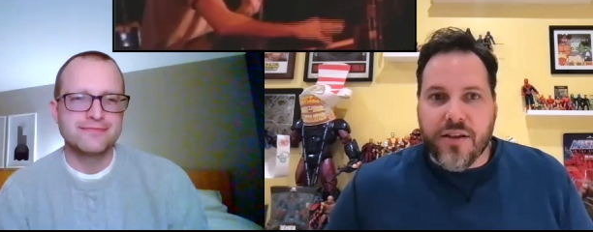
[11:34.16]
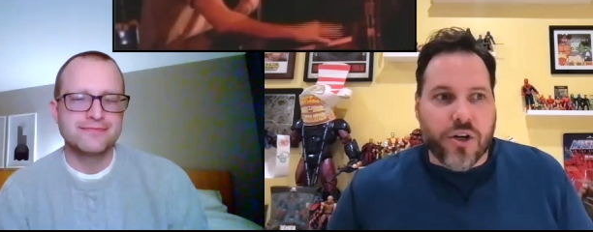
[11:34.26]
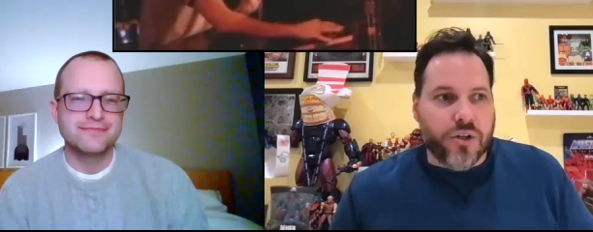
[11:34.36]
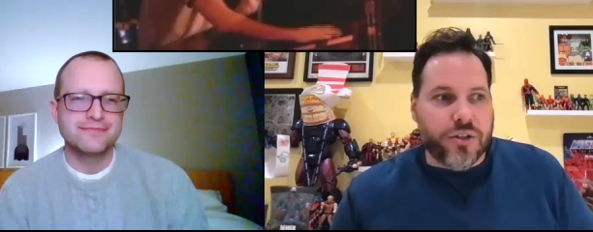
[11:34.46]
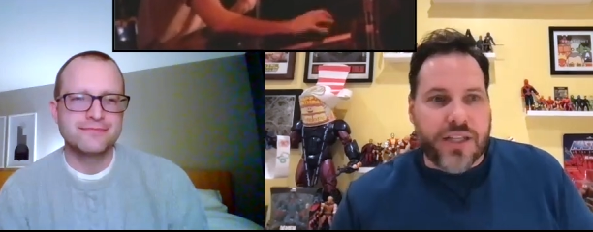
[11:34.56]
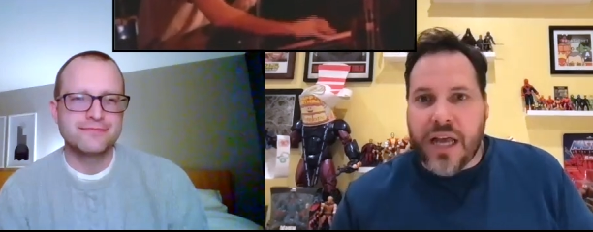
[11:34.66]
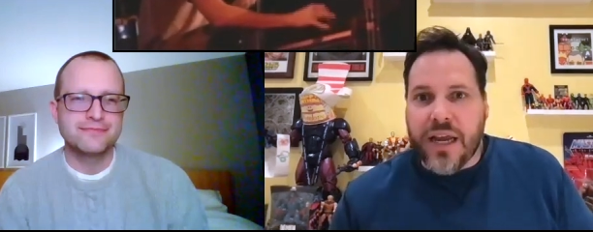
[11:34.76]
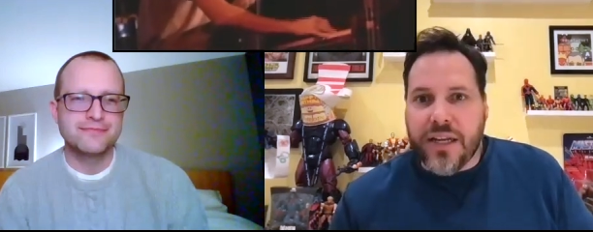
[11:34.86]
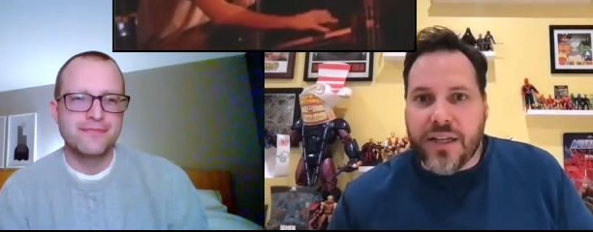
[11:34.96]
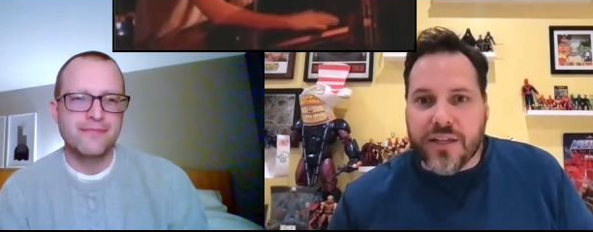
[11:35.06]
Speaker 1: early
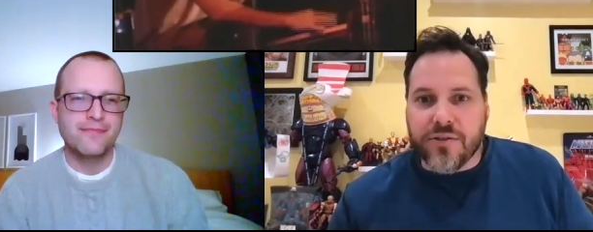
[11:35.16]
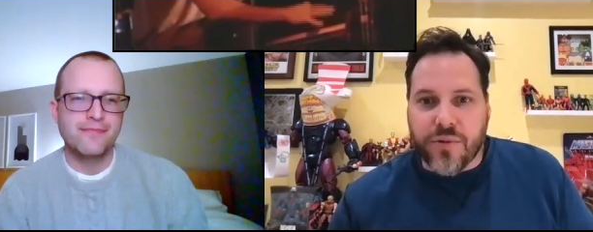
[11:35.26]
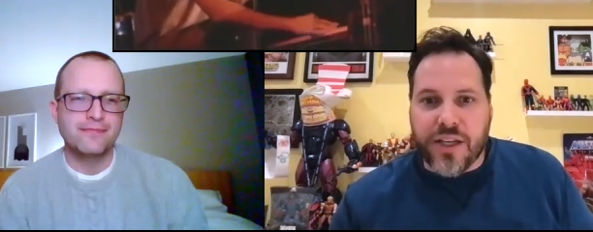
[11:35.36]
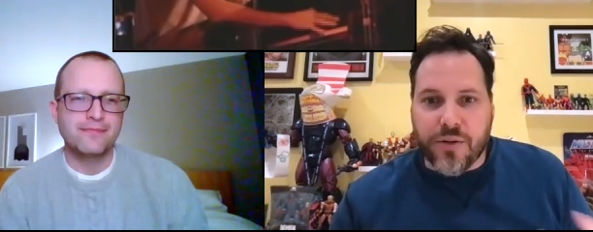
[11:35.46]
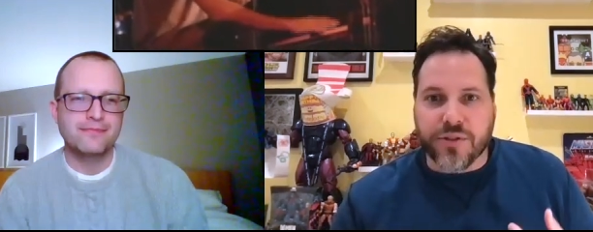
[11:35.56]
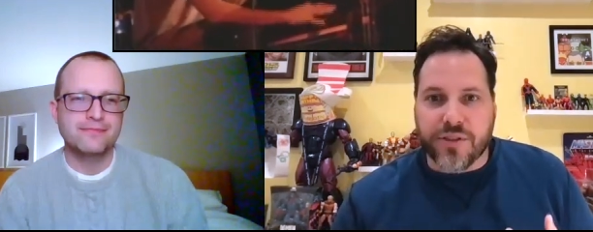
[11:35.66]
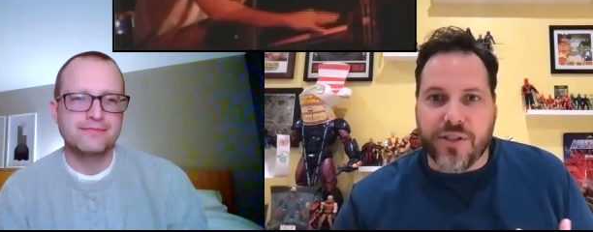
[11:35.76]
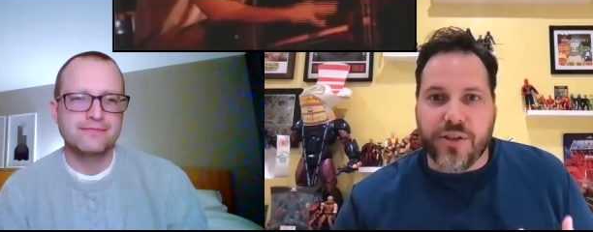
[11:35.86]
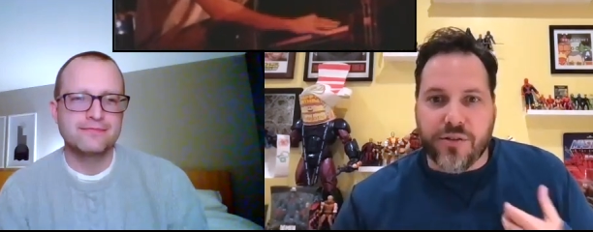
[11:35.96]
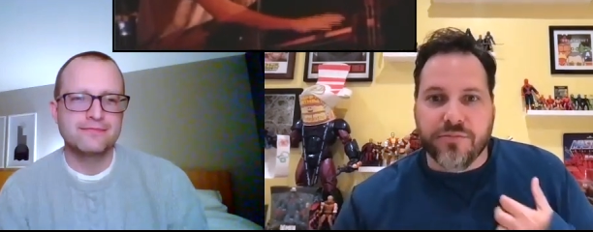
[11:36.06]
90s when he was
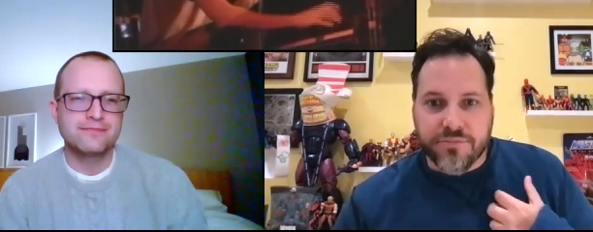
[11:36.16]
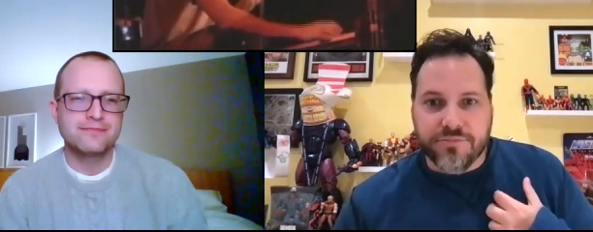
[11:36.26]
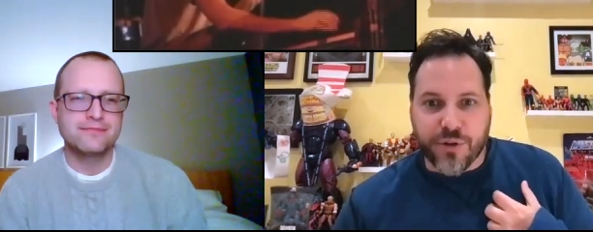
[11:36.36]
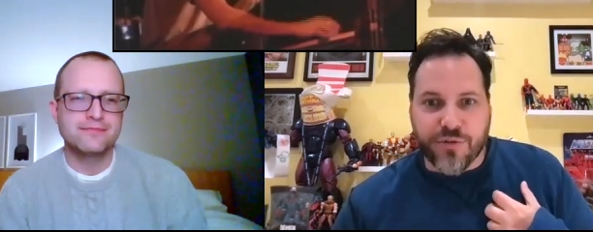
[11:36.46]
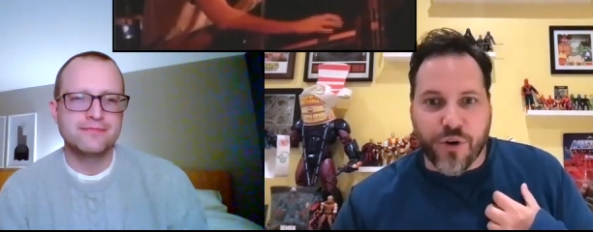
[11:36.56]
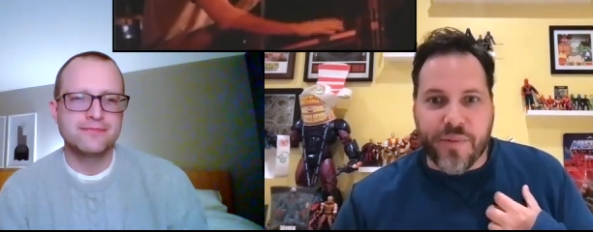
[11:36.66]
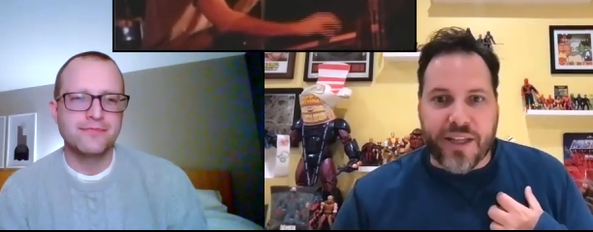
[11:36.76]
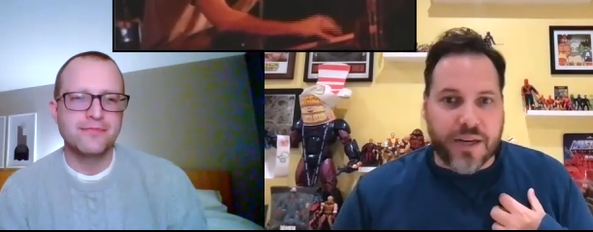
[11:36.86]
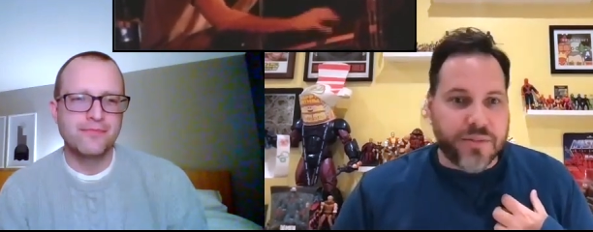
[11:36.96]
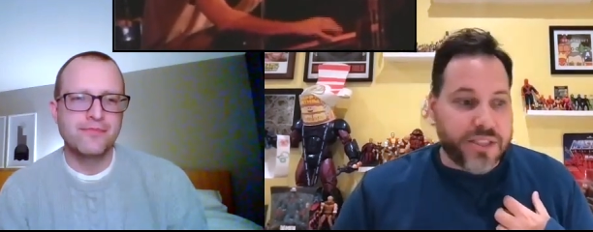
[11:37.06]
still performing it
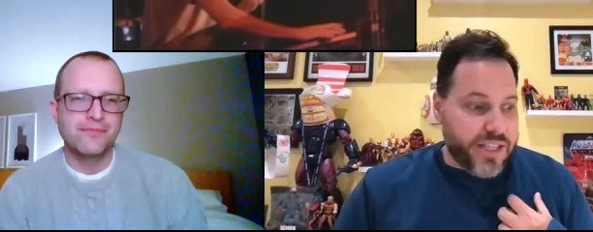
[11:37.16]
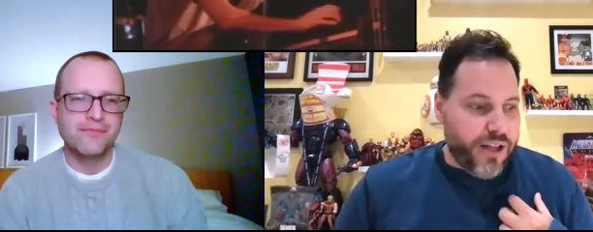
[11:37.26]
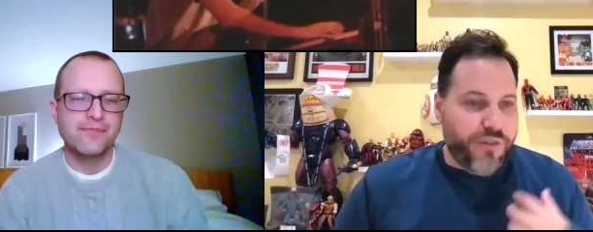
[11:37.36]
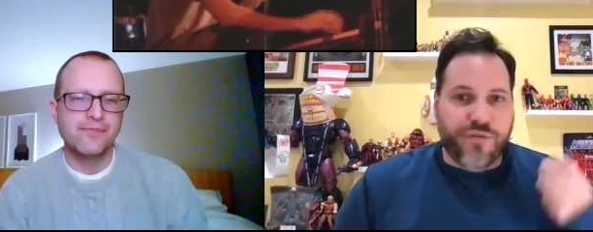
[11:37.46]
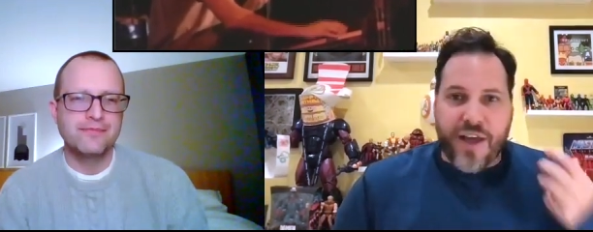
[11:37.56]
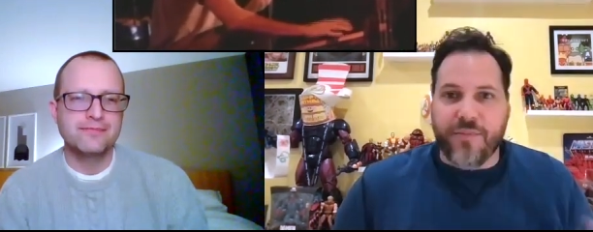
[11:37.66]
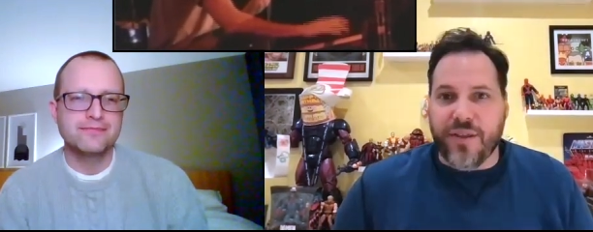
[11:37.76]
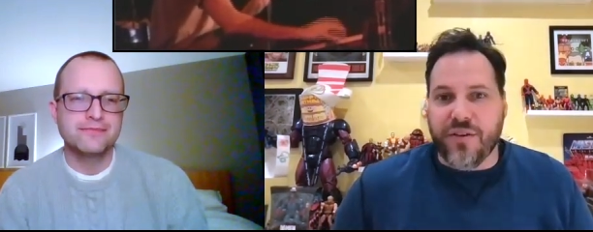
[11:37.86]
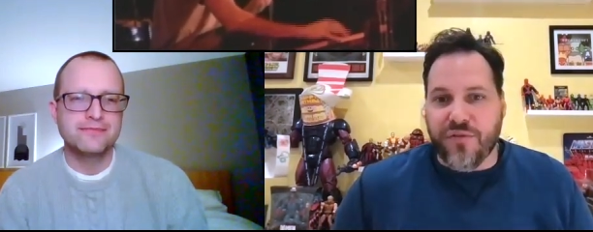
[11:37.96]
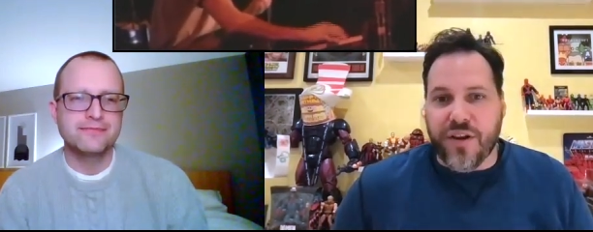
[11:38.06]
himself, that'd be
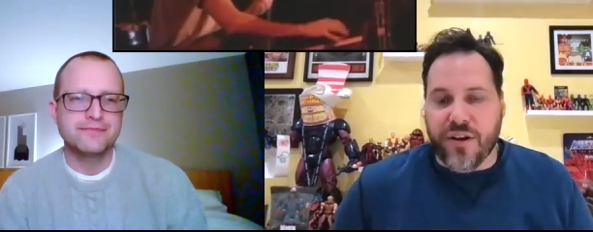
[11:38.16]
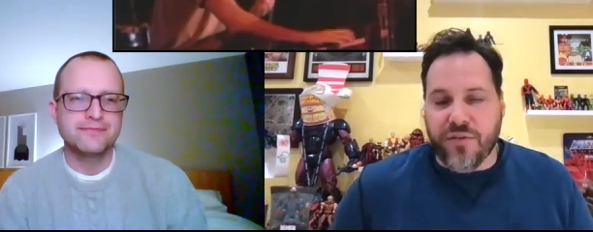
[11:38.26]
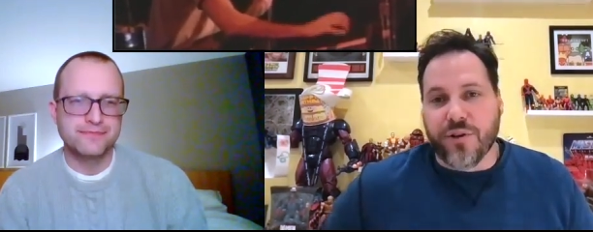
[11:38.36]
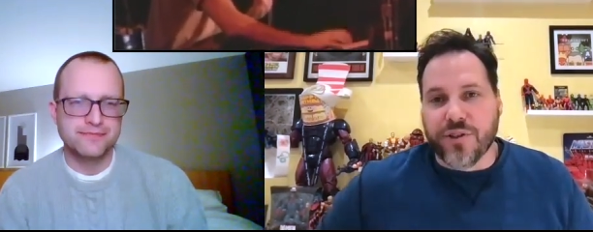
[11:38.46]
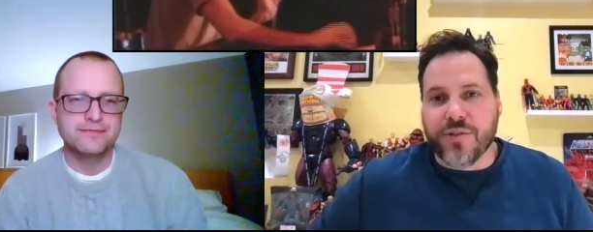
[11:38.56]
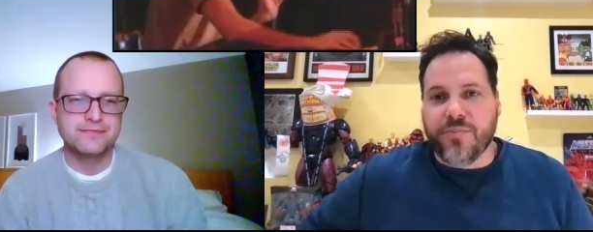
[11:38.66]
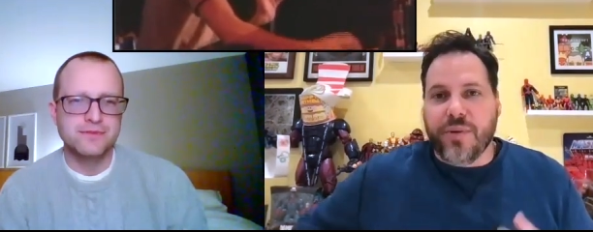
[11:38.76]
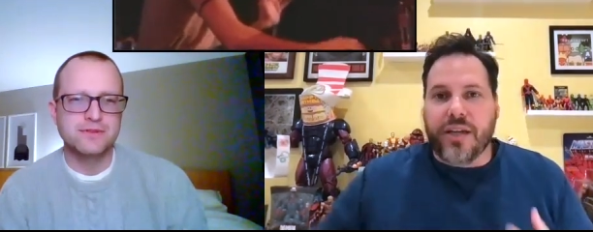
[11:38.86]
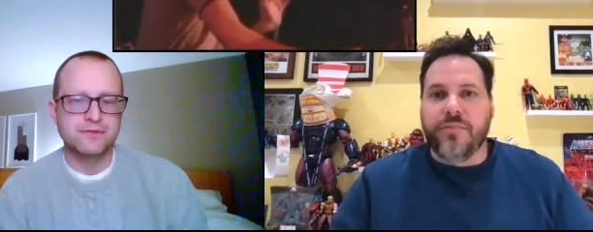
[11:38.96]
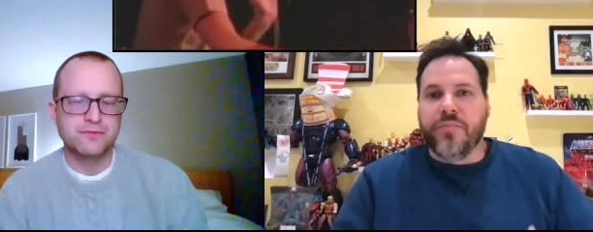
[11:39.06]
the definitive version. But